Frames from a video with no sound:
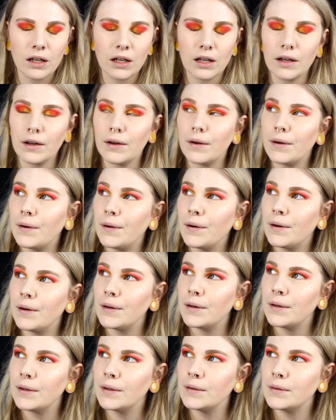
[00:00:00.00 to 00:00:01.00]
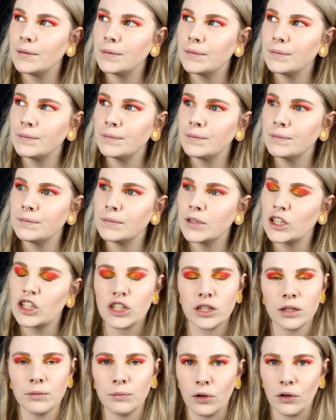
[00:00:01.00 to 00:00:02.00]
um, a
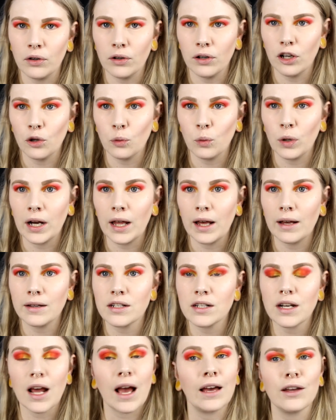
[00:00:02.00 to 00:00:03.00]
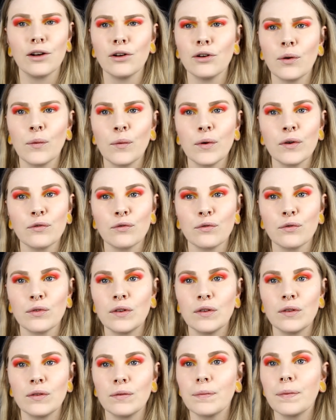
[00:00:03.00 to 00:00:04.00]
shimmer lower lash. I don't know if
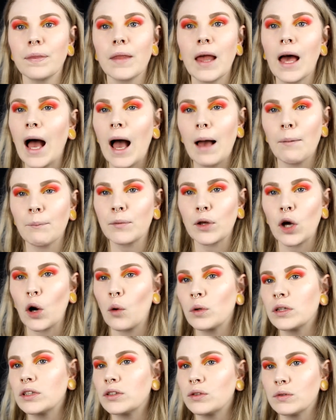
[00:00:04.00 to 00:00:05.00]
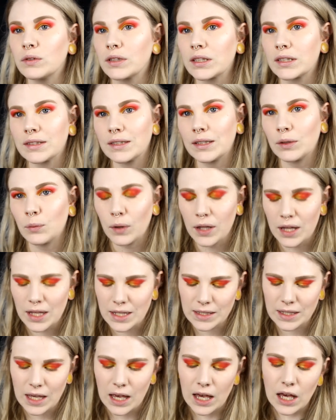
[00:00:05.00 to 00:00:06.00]
I'm going to succeed with
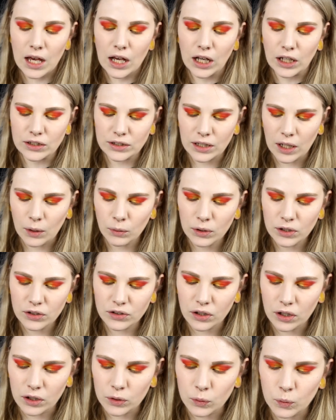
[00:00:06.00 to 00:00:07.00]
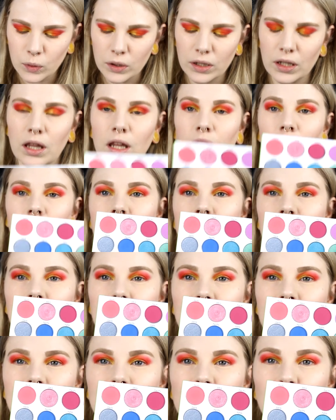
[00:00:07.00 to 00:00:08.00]
this. So I will start with
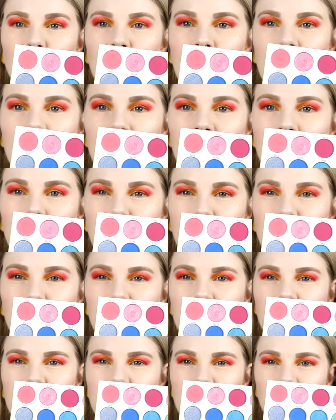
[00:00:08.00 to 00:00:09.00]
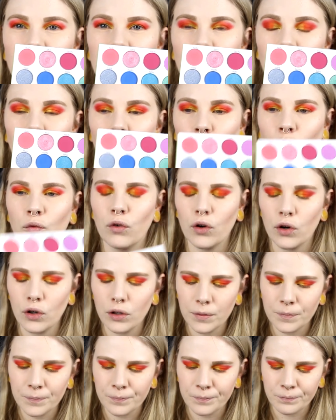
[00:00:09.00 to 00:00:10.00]
this one and then put this one
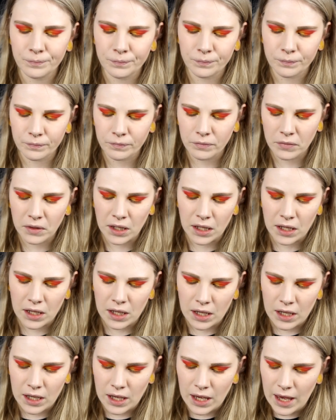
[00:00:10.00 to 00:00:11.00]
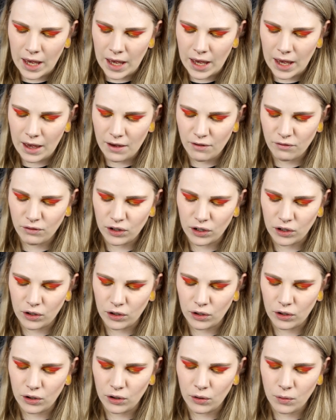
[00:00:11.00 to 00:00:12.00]
over. Have
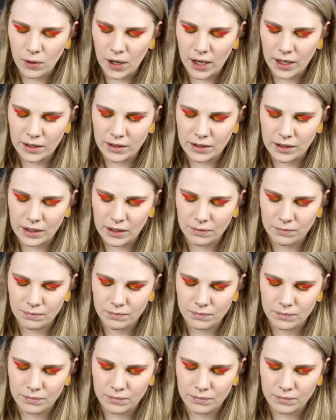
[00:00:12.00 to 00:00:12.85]
no idea